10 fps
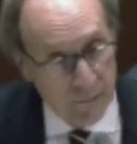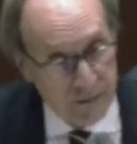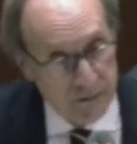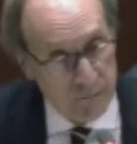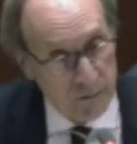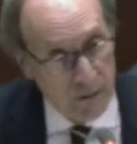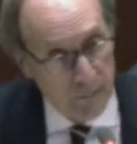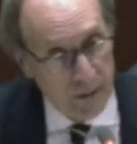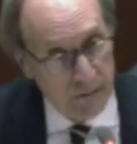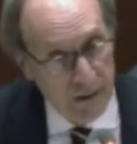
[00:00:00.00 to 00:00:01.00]
I mentioned that will
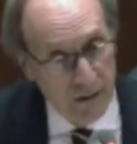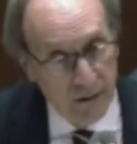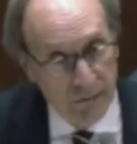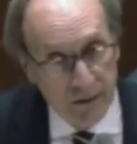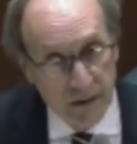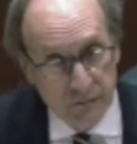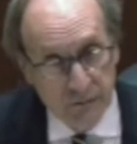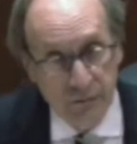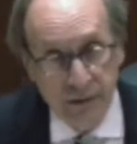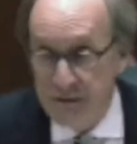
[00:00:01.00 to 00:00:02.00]
come out the end of
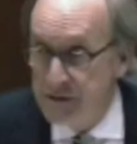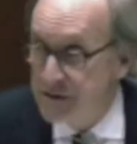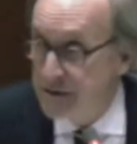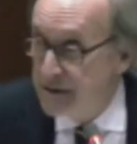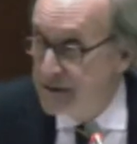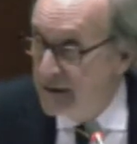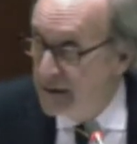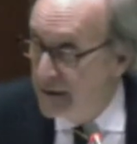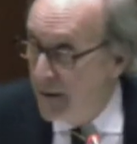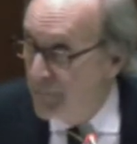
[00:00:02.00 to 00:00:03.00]

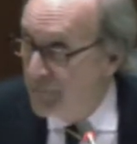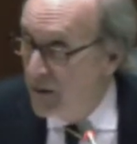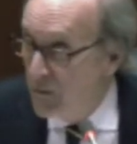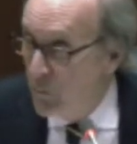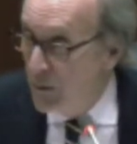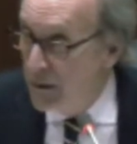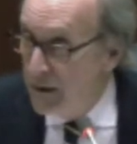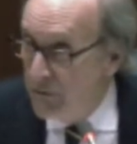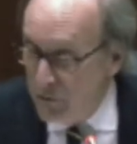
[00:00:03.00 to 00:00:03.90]
2016 when a